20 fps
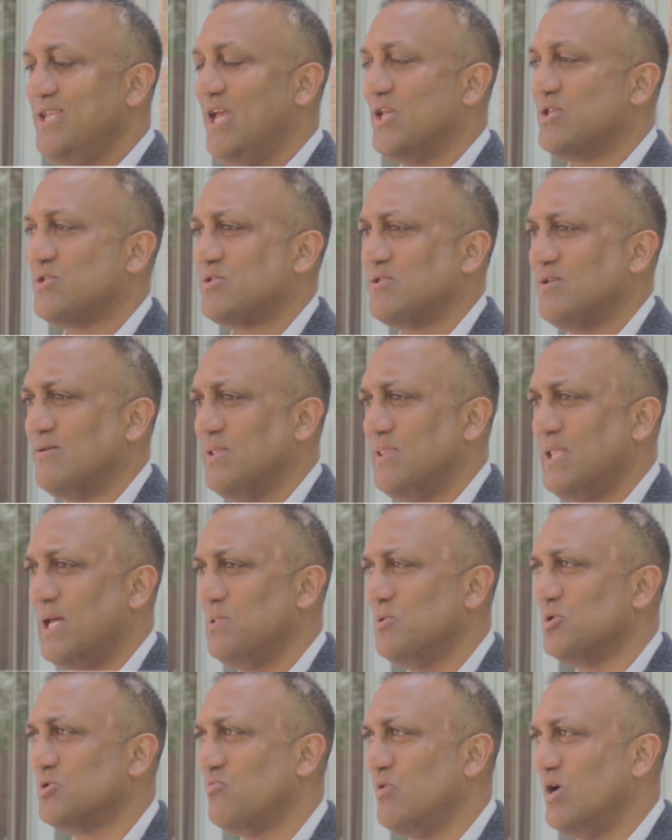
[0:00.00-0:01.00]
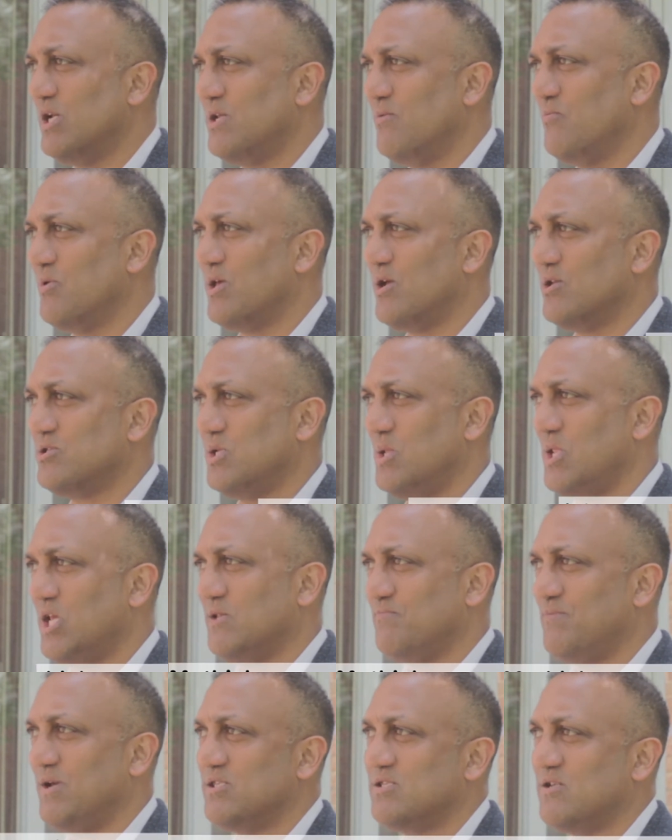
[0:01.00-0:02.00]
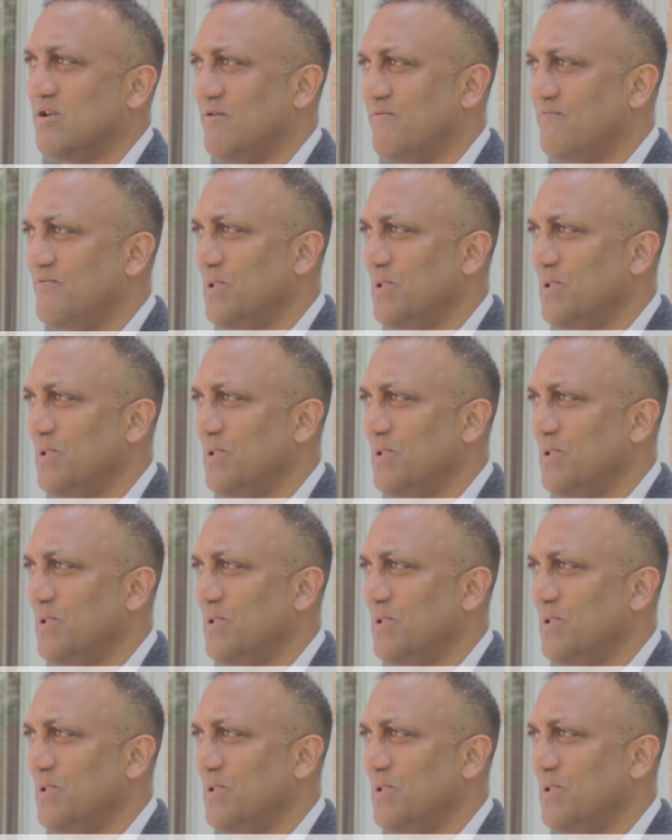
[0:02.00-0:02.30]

Yes, landlords working with us can expect a